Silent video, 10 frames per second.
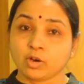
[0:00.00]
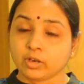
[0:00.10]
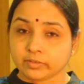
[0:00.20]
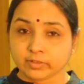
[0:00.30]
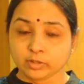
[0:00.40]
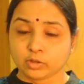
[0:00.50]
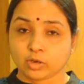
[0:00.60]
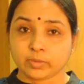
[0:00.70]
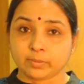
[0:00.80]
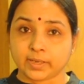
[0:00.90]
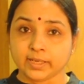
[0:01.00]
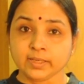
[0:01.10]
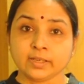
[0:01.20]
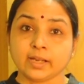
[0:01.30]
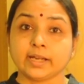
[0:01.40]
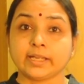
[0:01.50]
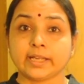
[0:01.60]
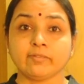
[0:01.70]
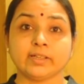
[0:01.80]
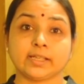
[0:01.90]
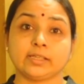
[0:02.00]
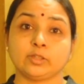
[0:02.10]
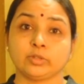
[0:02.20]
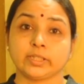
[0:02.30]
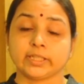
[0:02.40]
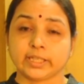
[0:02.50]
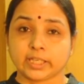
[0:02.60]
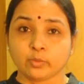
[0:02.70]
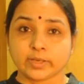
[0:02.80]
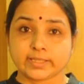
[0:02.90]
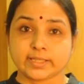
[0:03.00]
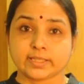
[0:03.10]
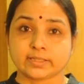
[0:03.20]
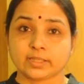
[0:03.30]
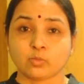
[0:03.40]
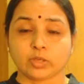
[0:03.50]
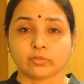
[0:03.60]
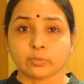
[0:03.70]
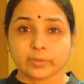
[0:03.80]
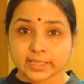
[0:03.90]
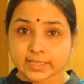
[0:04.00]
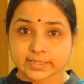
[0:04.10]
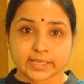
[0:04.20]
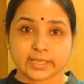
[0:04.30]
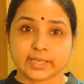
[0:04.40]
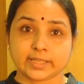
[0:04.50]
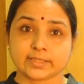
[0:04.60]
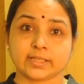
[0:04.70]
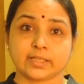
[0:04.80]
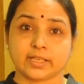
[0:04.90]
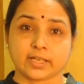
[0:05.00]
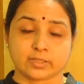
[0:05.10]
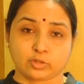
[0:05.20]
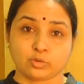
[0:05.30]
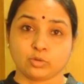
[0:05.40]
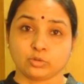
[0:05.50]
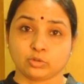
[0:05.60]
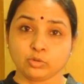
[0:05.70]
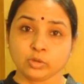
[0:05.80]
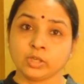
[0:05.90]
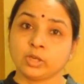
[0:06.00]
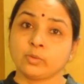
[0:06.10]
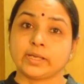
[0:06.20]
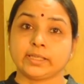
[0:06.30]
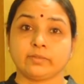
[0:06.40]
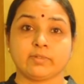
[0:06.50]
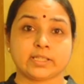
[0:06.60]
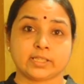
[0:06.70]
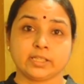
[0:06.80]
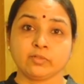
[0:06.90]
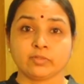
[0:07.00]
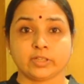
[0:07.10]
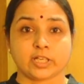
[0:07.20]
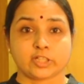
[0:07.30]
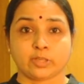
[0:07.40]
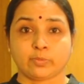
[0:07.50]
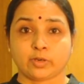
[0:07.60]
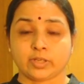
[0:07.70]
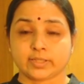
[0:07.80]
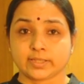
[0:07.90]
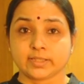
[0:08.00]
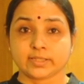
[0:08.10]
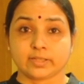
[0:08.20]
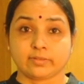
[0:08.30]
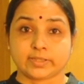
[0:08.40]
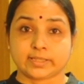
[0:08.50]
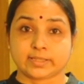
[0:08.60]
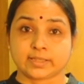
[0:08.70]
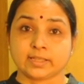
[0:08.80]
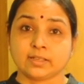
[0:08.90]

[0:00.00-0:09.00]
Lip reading: or even a common man and he will tell you that the KYC is still one of the biggest headaches that he has to go through while investing in financial products and services.